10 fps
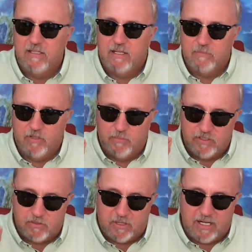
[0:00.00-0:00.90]
I'm going to
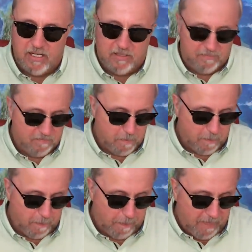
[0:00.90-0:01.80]
betray him."
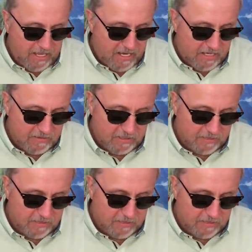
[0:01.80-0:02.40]
And